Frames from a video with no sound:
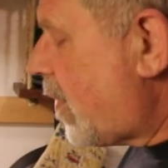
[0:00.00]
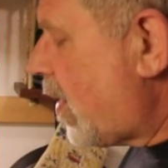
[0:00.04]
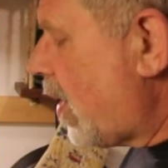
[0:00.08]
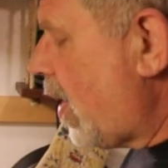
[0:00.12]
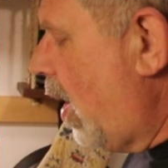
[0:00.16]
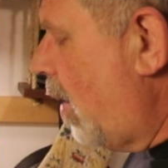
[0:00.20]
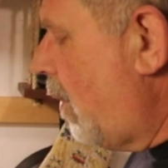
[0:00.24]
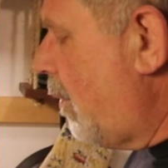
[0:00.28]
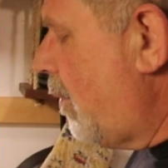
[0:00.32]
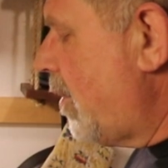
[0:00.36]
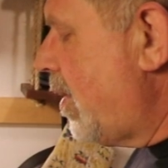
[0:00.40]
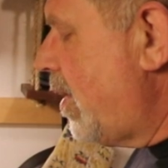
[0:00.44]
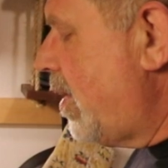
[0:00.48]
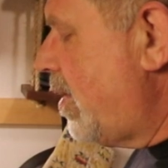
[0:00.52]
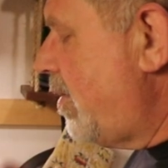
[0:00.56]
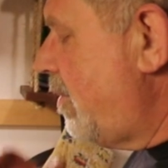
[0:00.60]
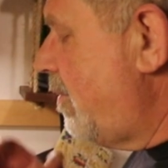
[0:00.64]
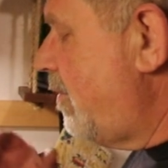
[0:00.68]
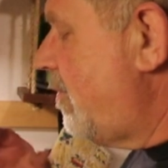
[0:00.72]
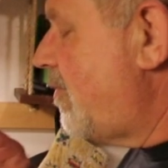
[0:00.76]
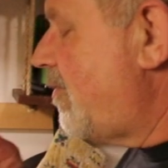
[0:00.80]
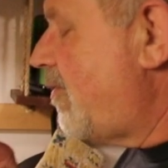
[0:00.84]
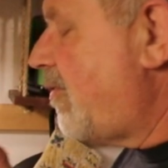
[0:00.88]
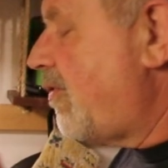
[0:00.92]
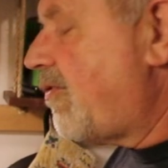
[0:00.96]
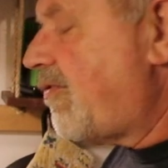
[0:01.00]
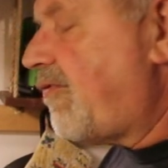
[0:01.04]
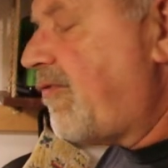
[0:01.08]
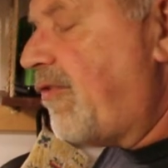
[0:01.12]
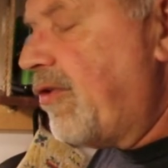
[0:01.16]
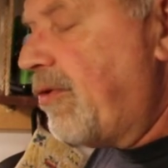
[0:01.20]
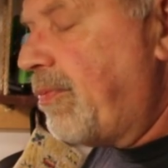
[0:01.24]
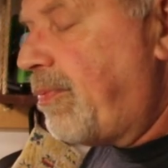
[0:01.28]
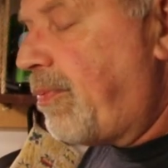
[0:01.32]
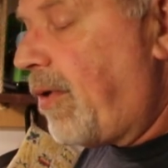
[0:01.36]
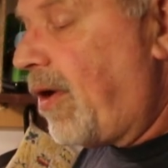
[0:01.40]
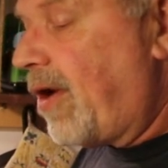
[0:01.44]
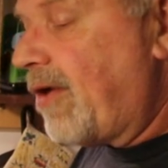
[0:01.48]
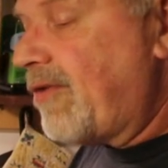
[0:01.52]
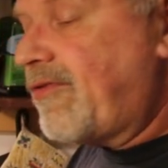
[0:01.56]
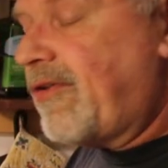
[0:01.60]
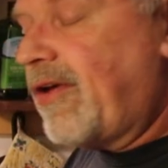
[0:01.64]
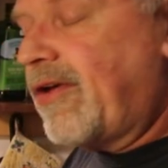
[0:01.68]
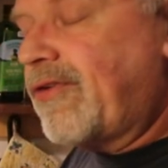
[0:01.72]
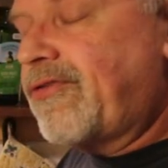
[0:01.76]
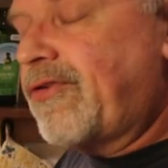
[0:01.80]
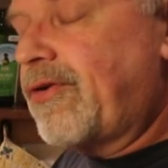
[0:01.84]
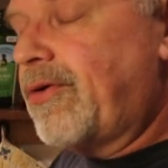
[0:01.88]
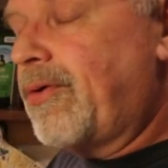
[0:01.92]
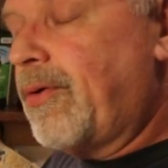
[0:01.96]
All we're going to do is use a food
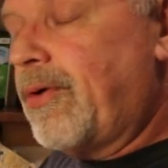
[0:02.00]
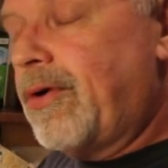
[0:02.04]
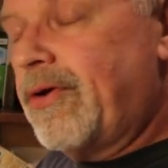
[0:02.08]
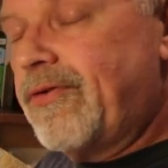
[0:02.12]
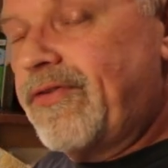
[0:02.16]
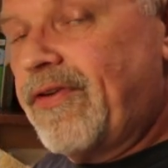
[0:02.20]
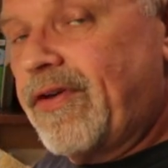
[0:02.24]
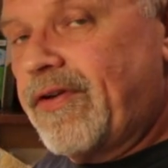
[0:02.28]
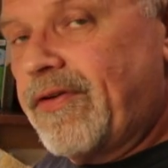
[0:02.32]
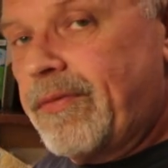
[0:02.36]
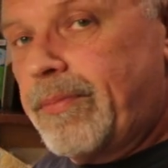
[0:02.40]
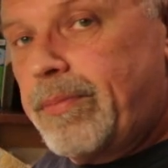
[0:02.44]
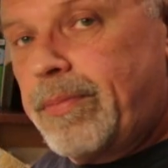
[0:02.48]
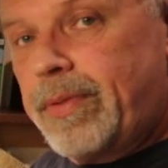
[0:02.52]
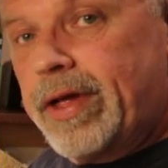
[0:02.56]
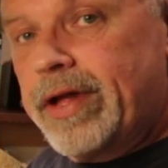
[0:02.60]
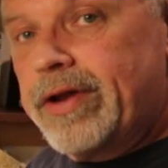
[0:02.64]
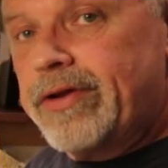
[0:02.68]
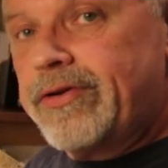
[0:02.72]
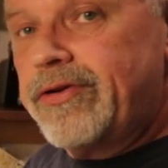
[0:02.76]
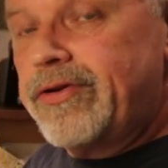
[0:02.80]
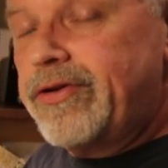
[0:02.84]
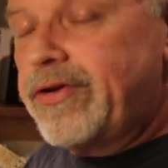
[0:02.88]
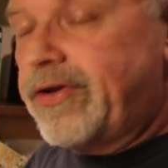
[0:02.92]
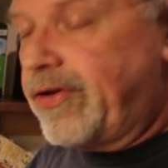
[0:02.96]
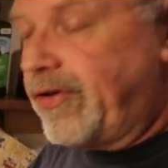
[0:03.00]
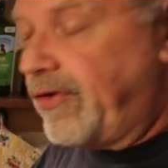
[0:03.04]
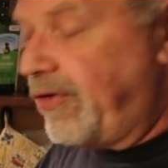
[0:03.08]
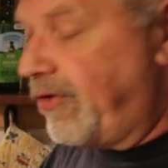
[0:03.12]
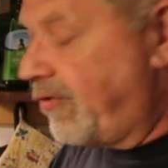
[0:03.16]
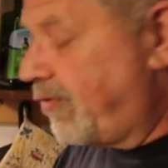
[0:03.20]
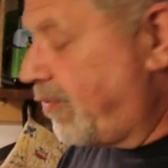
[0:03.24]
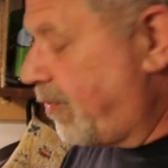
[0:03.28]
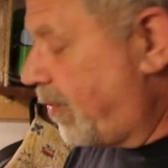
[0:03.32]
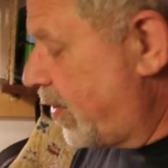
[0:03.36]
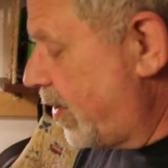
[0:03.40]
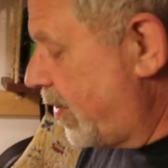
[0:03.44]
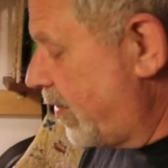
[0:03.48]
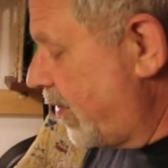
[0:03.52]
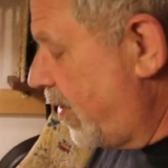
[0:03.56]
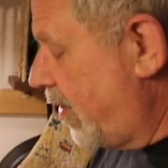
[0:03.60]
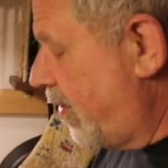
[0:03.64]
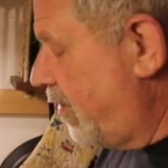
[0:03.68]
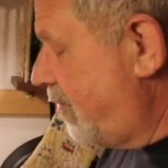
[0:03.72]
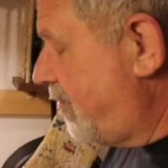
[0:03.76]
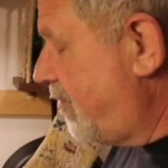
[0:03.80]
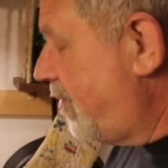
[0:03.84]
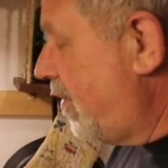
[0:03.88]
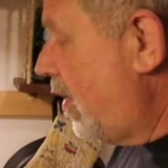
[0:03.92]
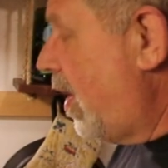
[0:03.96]
processor, or if you have a blender, you can use one of
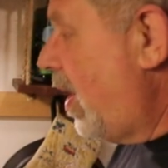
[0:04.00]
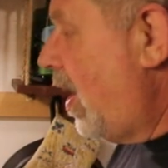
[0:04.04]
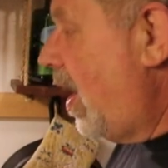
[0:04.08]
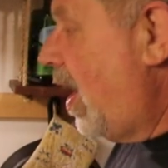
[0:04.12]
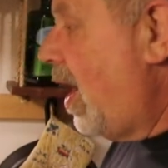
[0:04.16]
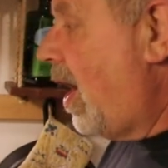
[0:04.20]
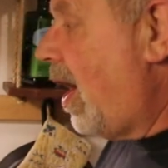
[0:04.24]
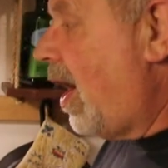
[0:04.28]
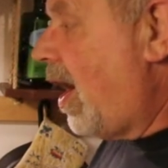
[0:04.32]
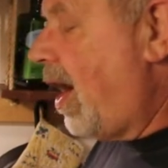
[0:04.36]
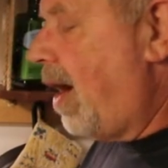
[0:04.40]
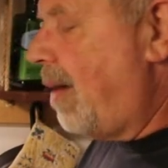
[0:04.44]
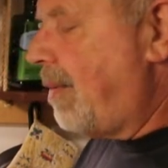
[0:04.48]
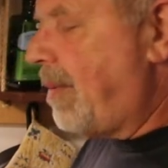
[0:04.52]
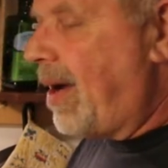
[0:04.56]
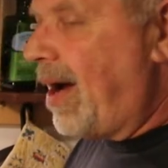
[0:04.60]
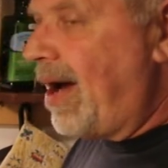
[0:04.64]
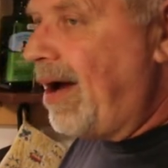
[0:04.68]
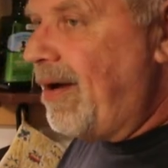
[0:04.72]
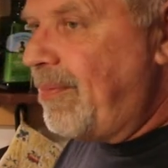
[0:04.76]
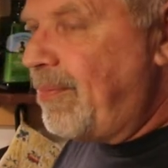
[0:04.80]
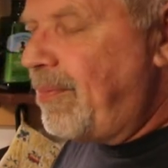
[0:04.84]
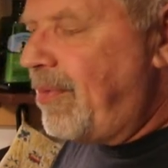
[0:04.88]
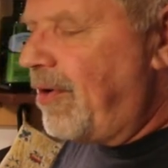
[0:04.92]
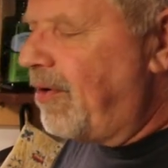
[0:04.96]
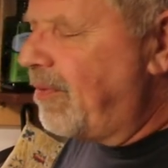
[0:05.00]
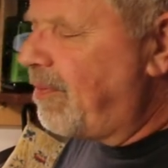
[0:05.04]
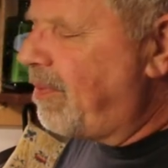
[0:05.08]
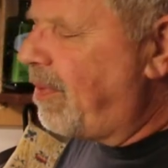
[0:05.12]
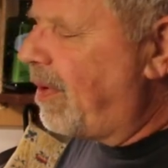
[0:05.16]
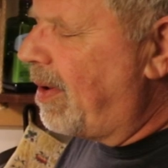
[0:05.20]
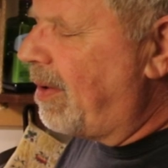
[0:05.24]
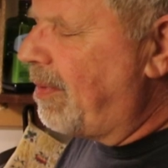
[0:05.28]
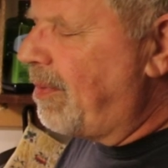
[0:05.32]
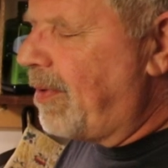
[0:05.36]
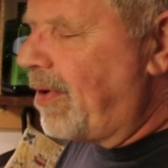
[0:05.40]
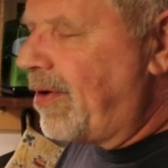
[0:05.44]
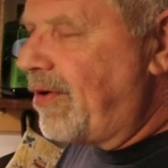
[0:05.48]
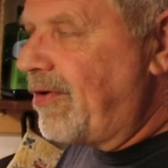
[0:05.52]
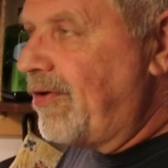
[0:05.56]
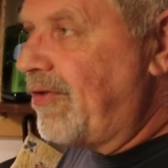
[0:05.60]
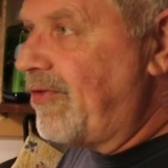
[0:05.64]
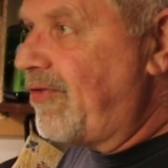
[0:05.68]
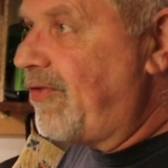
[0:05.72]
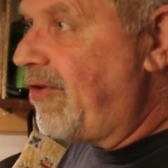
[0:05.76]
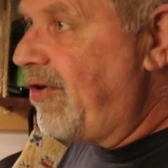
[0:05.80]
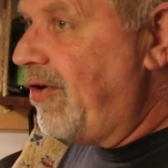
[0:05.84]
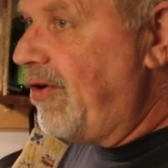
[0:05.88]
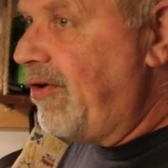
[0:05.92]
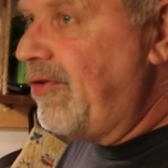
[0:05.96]
those. I have both. My blender
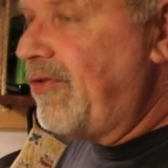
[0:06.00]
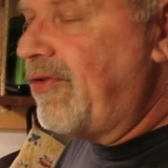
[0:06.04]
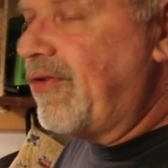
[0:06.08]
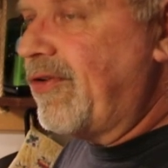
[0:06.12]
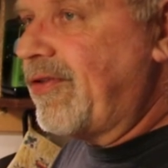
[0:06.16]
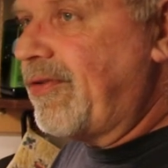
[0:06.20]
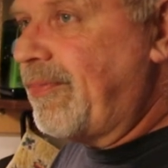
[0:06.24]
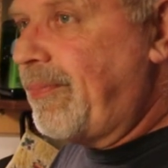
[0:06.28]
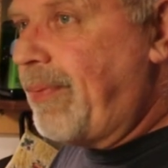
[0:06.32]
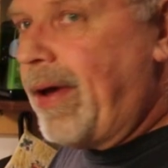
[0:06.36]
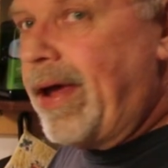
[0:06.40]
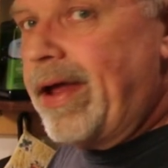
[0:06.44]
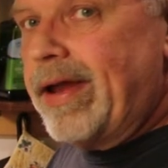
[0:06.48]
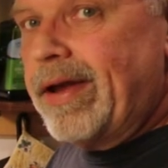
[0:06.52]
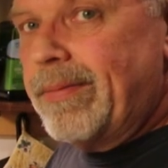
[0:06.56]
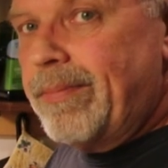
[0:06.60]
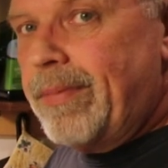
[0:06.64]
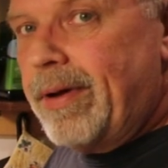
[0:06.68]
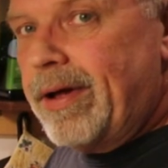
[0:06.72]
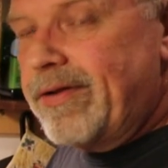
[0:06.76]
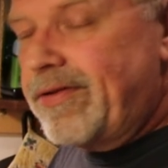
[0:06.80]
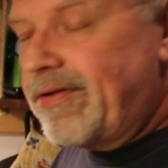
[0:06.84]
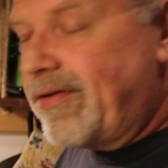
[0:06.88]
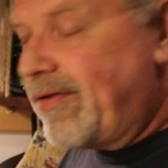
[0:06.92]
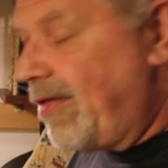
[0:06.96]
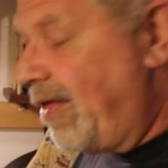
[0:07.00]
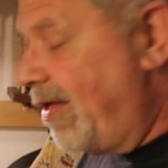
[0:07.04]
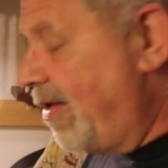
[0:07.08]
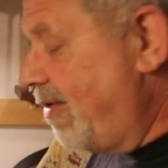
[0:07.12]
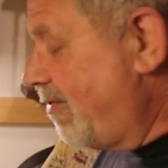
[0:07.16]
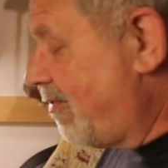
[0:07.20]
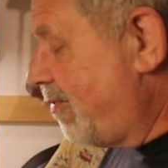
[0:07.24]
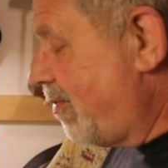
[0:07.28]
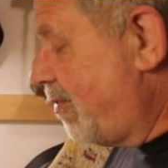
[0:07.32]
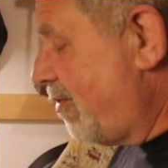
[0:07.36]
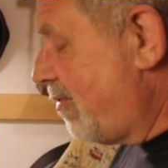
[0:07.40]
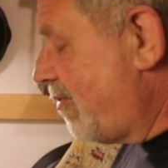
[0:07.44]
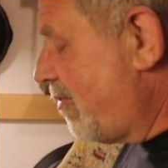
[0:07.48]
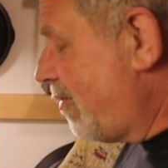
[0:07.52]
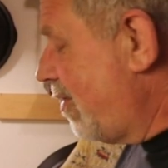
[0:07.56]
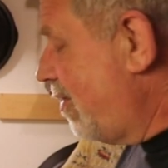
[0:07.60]
is huge and it's a pain in the butt to clean, so we're just